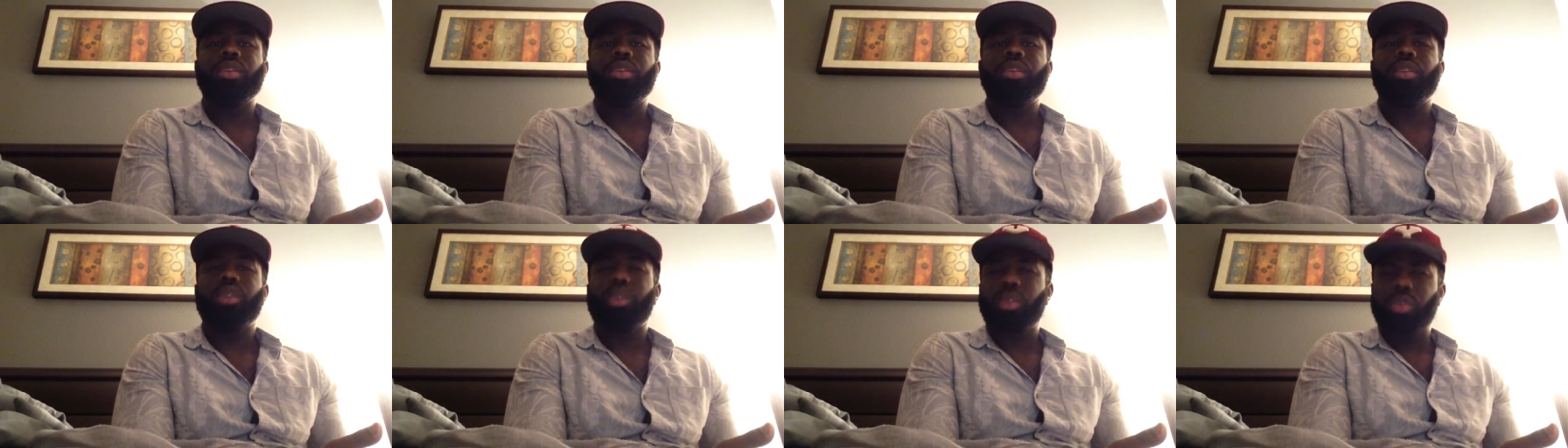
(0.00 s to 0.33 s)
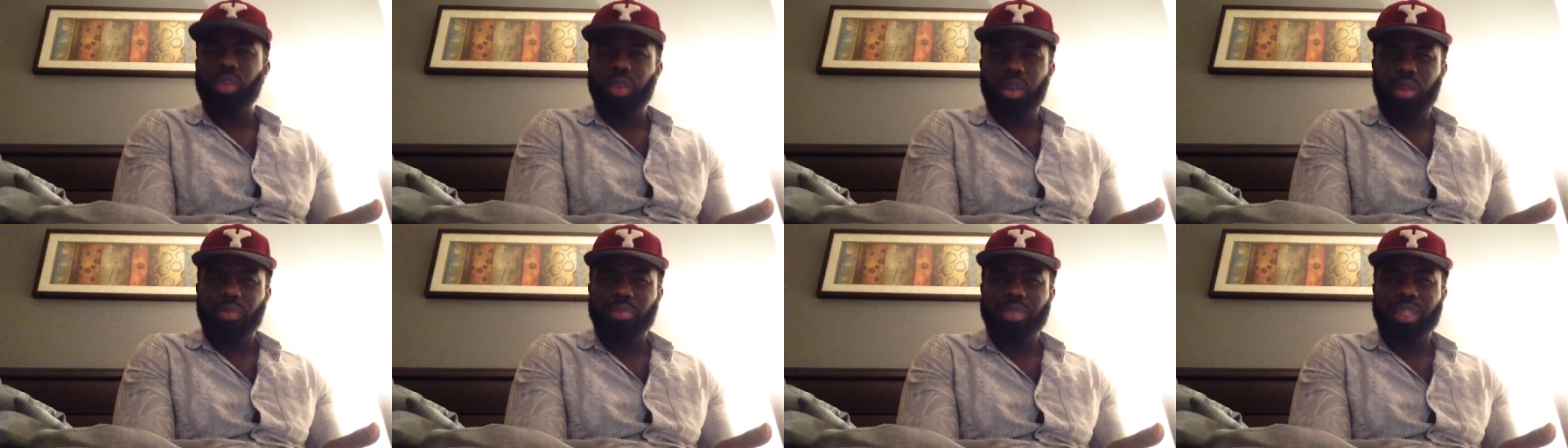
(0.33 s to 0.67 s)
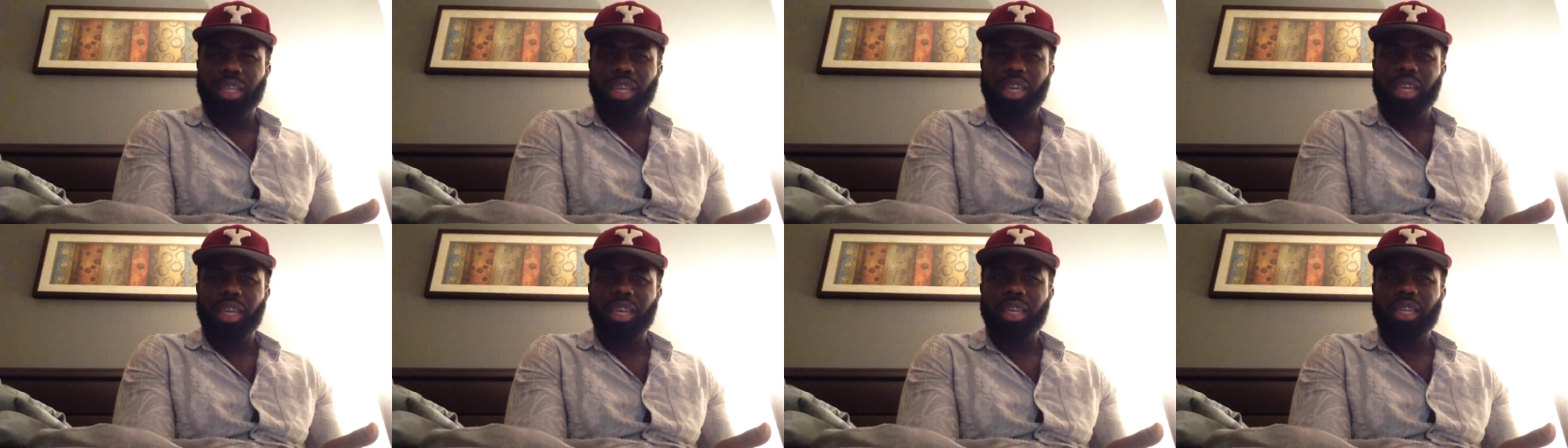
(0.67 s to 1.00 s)
You know what I'm
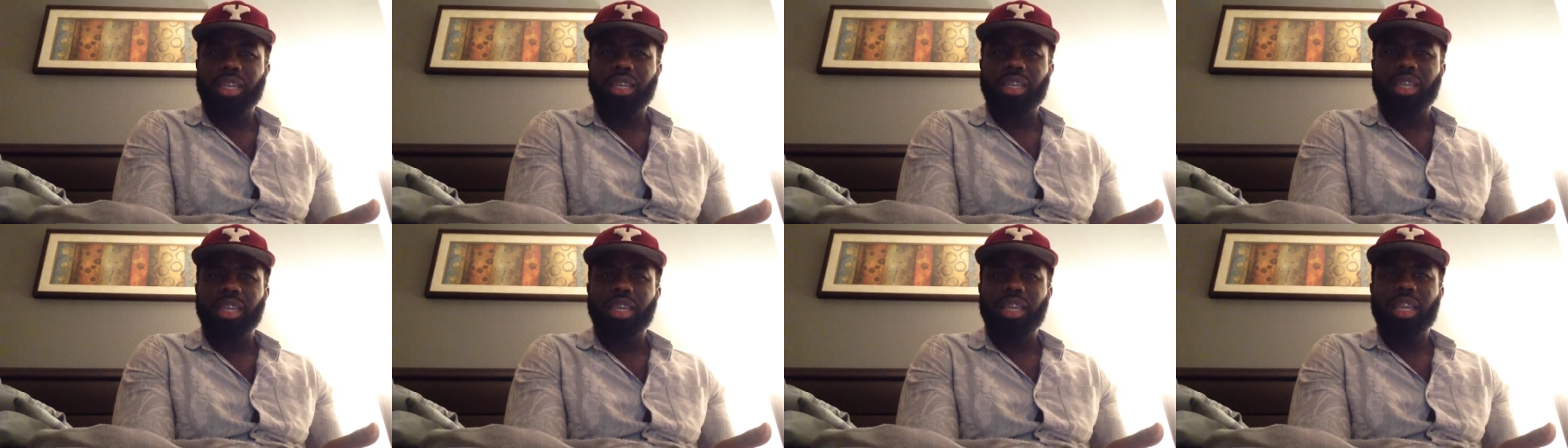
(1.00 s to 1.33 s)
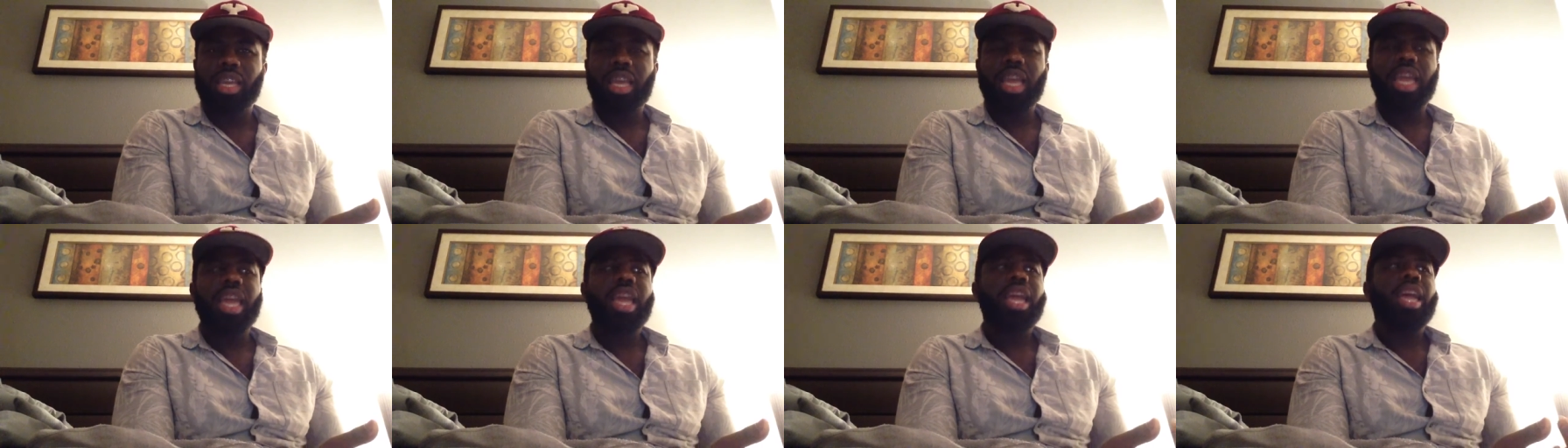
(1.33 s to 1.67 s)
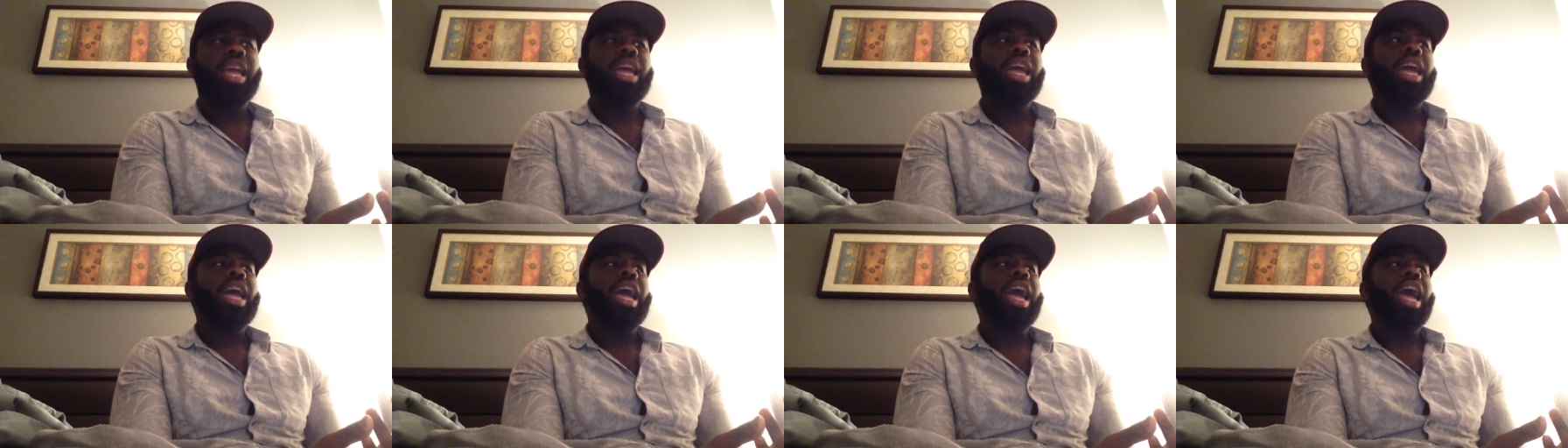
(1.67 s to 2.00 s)
saying?
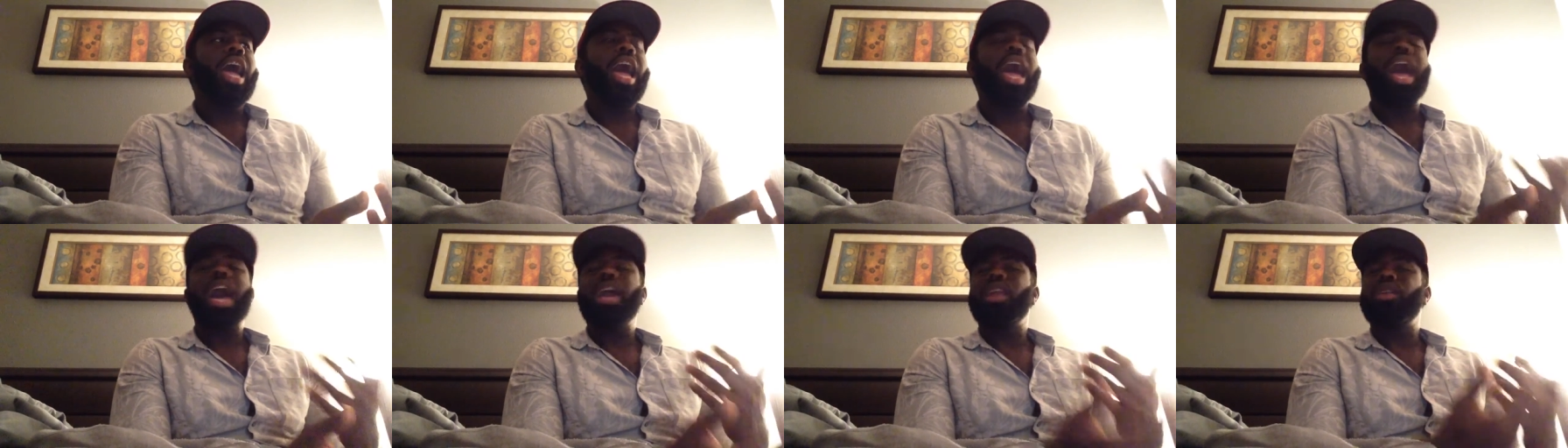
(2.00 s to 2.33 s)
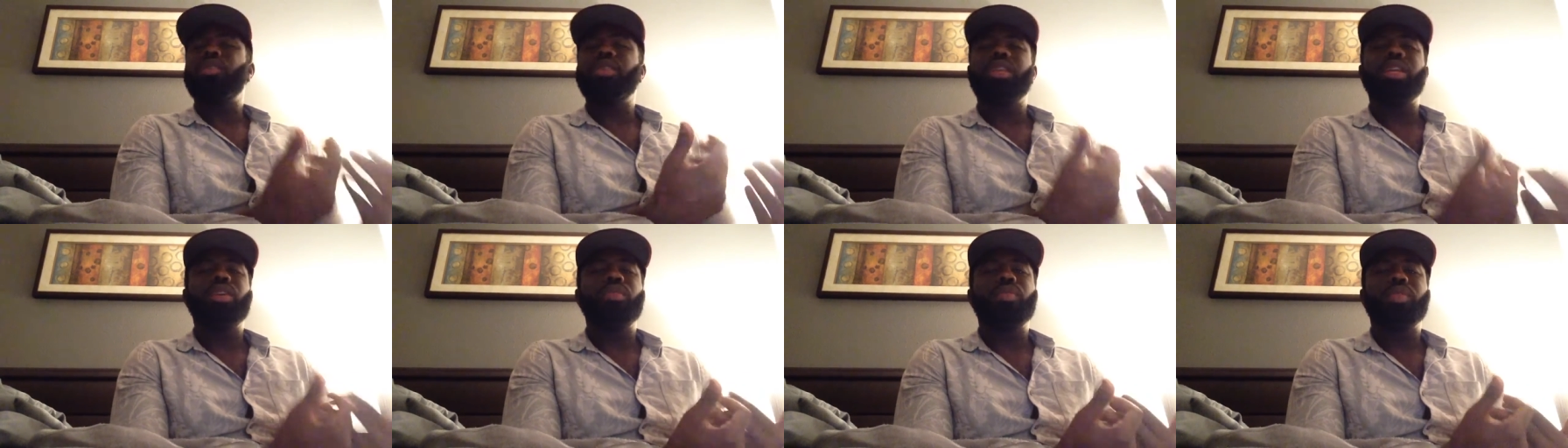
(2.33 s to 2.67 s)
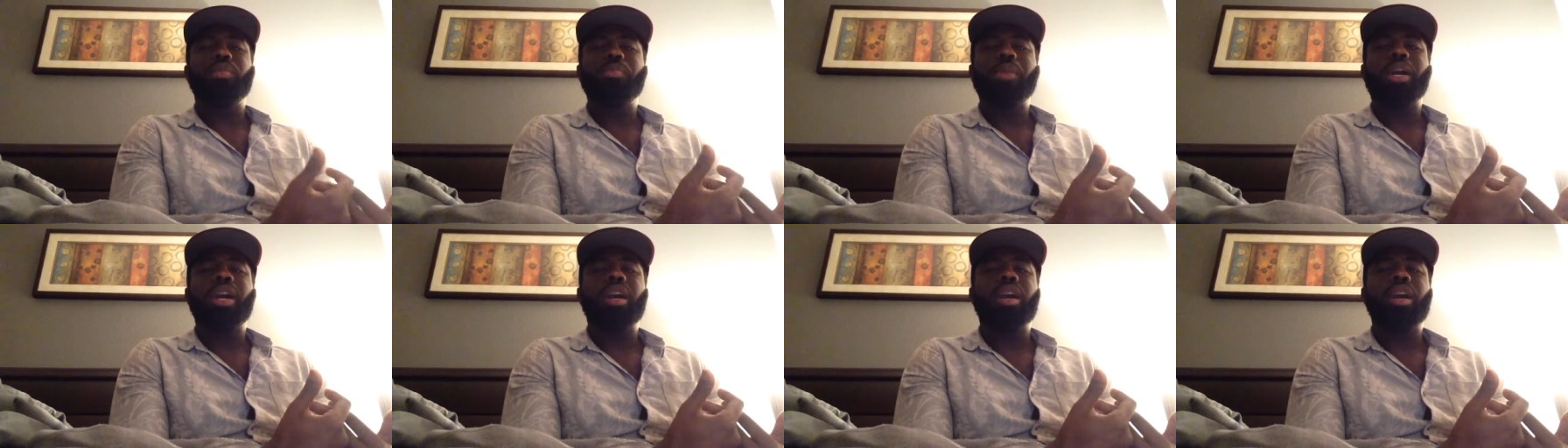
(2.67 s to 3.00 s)
I don't deal with
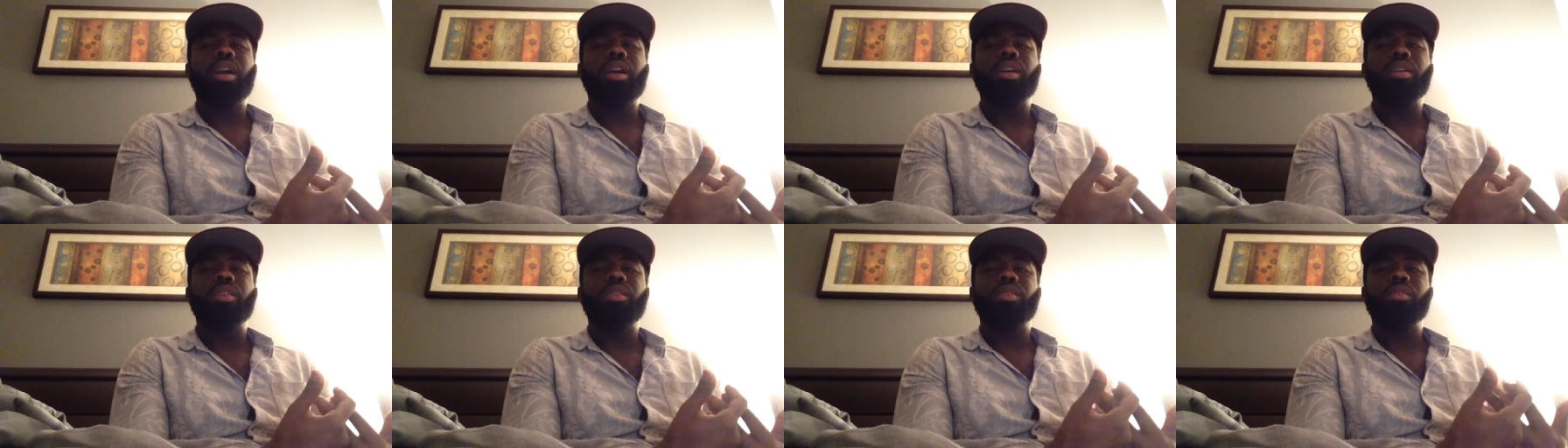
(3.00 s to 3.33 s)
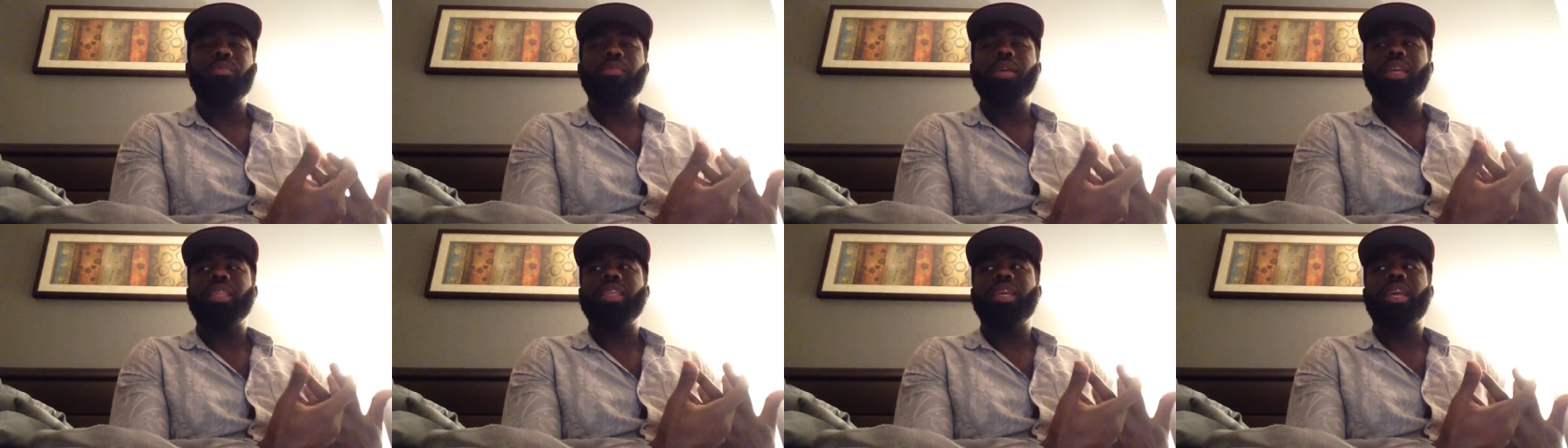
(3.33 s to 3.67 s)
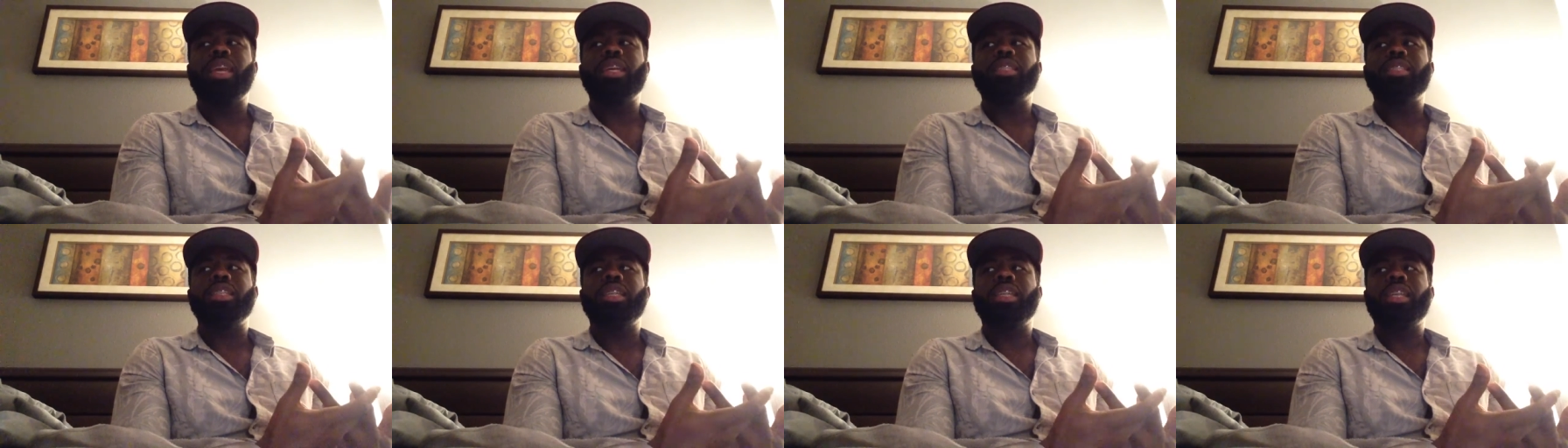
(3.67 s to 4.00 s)
my uncle, but at the
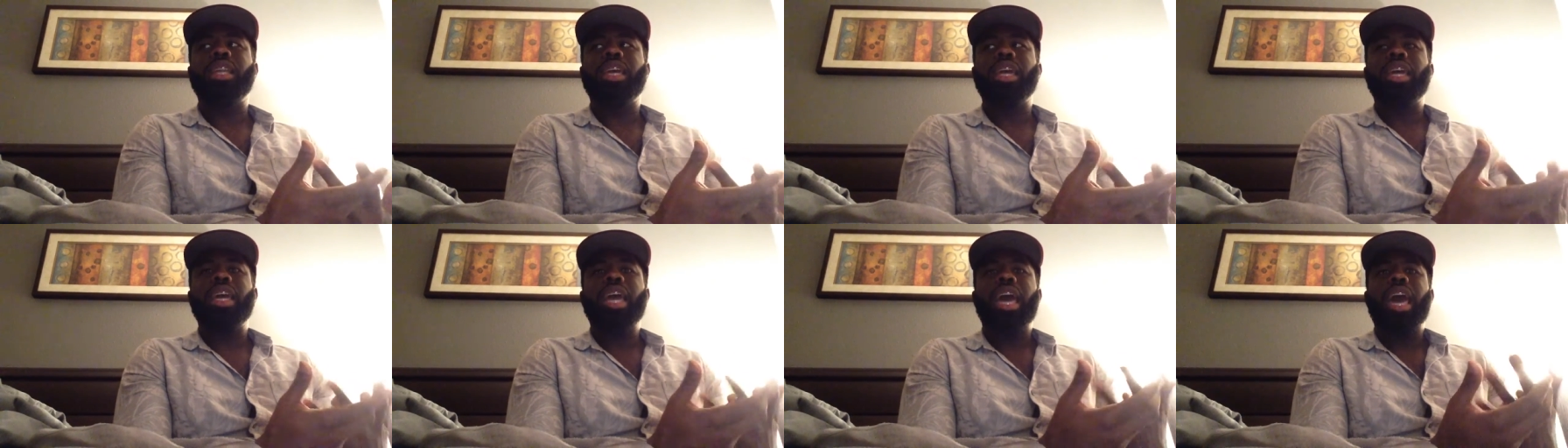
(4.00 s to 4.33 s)
end of the day,